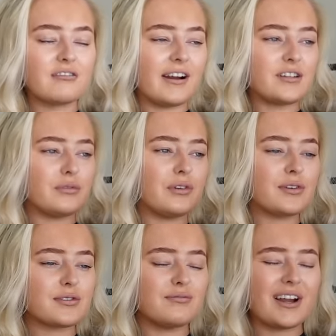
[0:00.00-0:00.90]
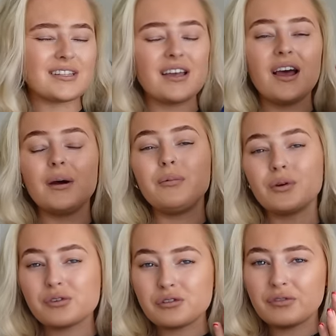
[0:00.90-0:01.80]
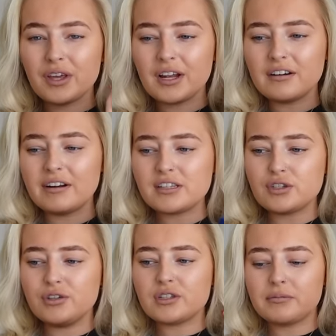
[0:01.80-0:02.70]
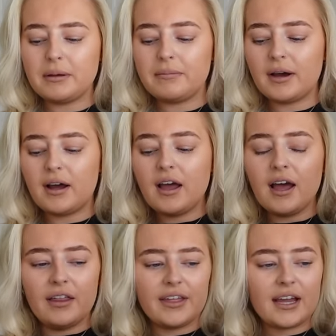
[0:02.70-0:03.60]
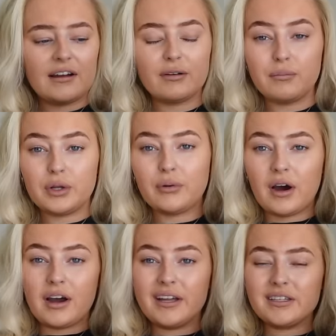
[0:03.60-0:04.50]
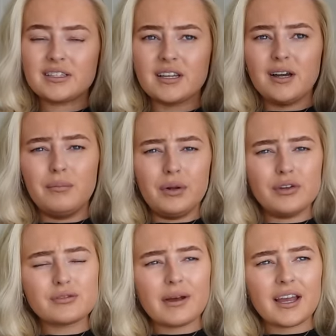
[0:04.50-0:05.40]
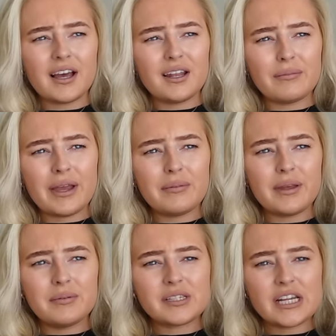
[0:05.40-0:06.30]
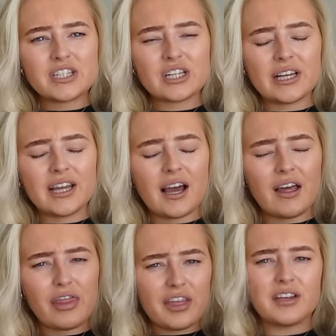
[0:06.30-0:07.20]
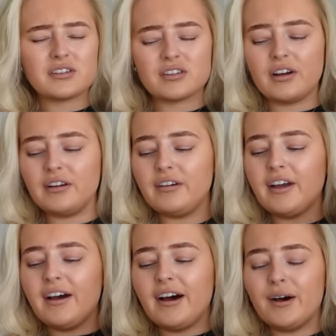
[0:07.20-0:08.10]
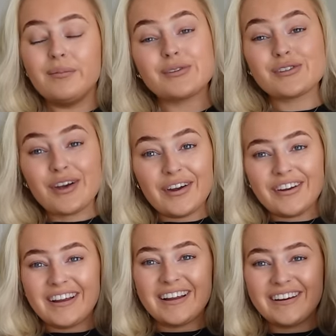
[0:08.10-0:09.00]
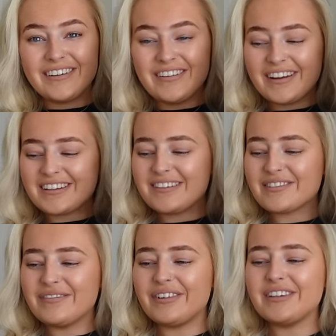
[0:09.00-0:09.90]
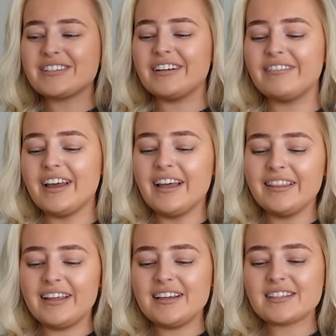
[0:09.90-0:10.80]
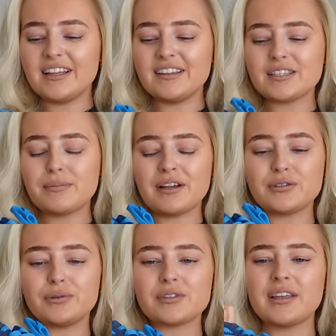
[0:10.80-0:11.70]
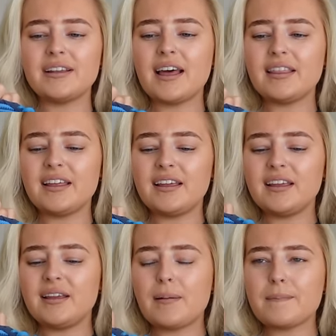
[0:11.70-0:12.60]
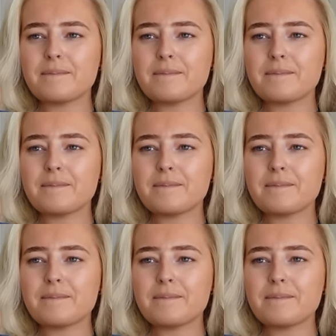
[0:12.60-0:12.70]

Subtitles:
reds. We've got some reds. I'm not sure if the colour red suits me, but I think having blue eyes, blue's my colour maybe, potentially. I think so. So we picked up some blue stuff. These are the specials. I think they're the...